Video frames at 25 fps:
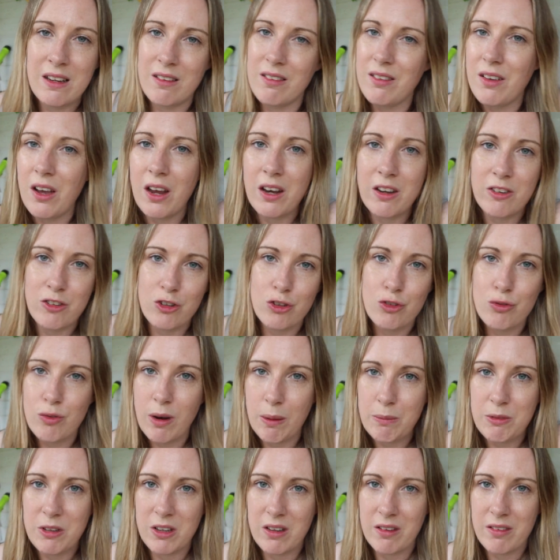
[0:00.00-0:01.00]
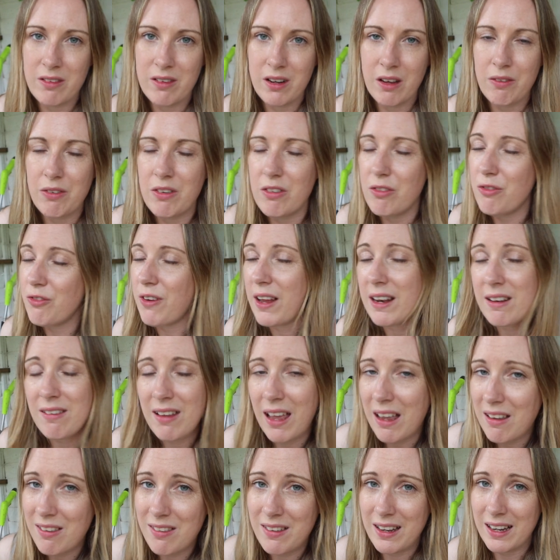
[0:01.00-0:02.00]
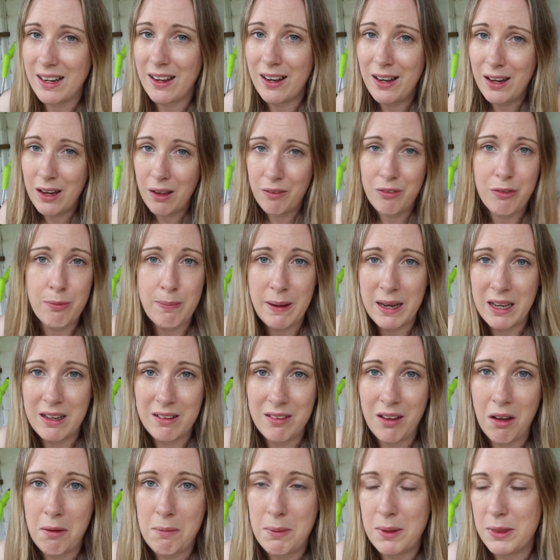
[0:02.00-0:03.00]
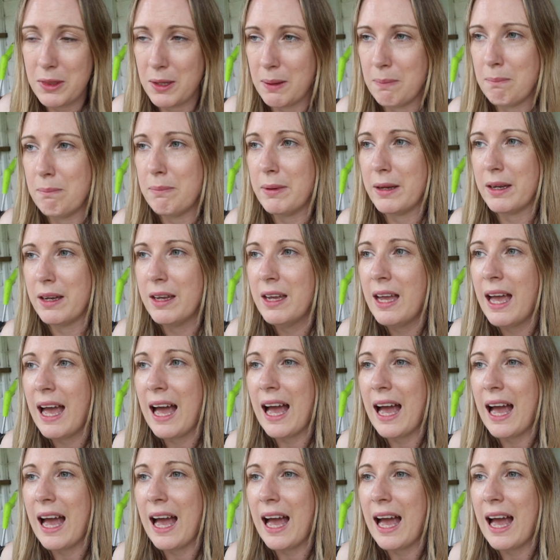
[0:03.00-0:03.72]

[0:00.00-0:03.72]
is kind of disrupted and stuff it's fantastic I love spending time with them but